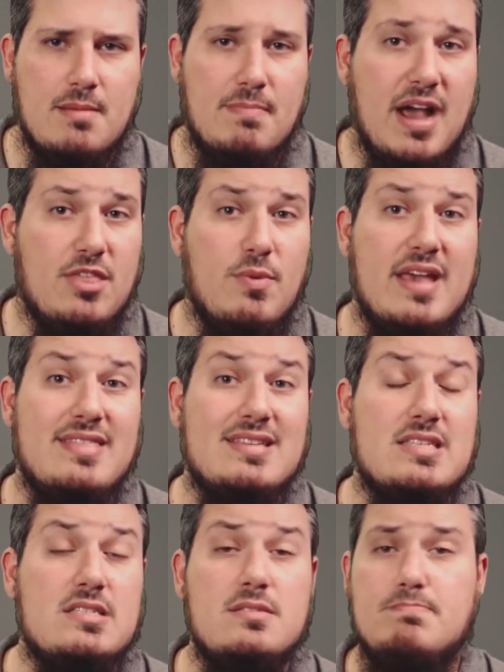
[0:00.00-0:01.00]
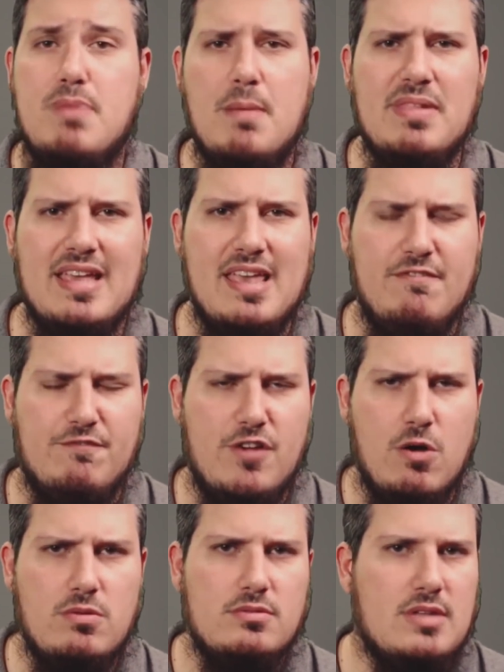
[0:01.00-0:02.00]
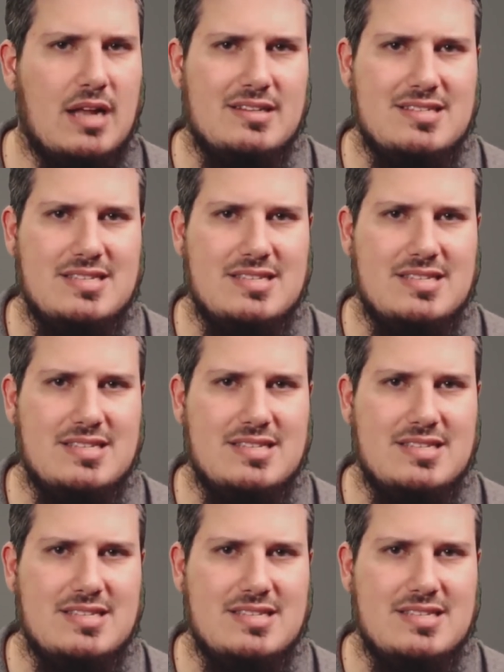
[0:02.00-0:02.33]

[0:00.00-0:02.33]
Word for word: By the way, this is public info, not a